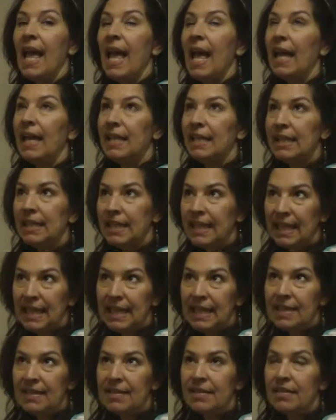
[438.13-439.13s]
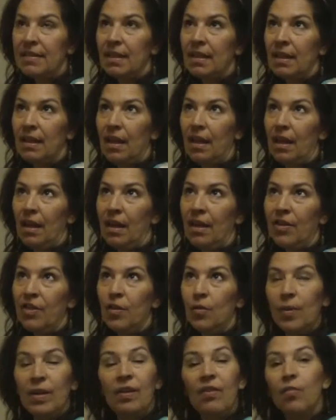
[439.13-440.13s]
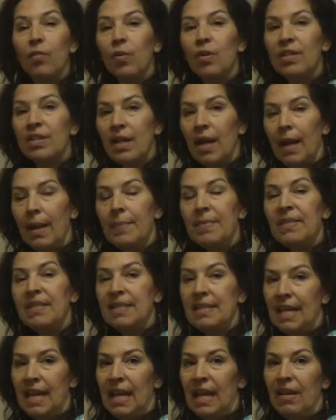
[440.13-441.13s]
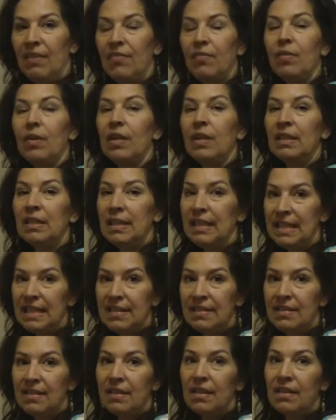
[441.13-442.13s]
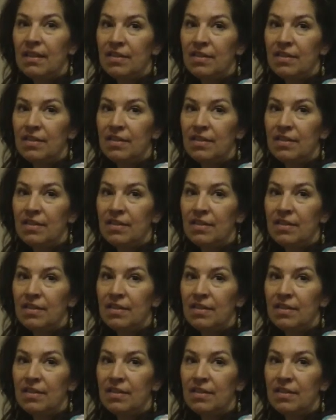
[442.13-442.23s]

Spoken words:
at least 3 to 4 times a day for at least